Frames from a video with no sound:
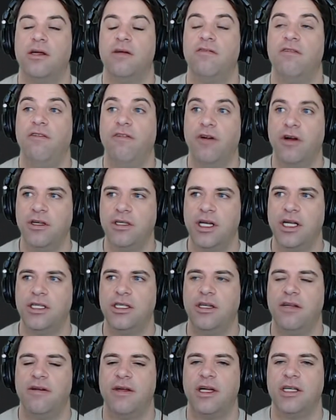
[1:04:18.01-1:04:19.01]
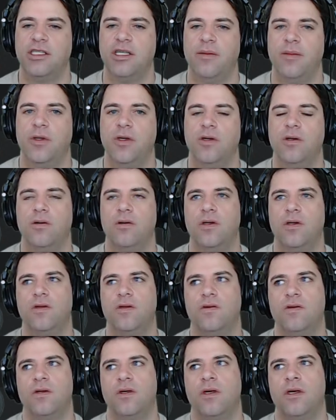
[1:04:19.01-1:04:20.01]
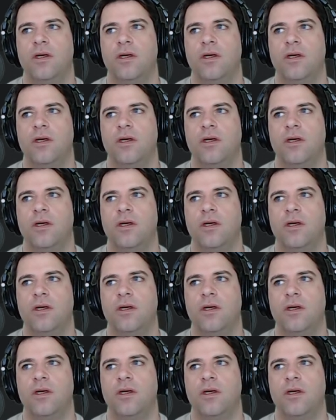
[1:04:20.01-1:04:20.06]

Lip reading: a GPU is